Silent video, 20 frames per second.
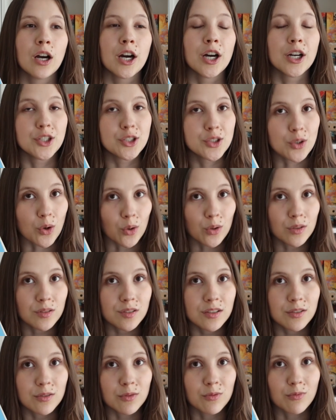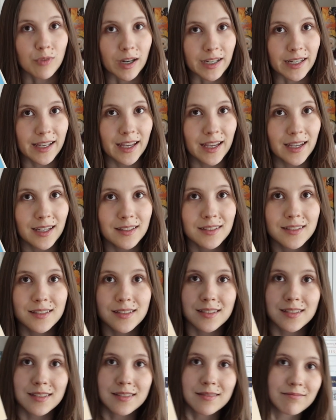adult
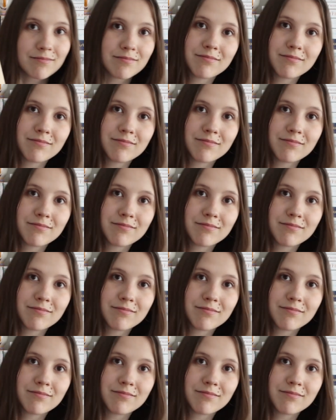renegades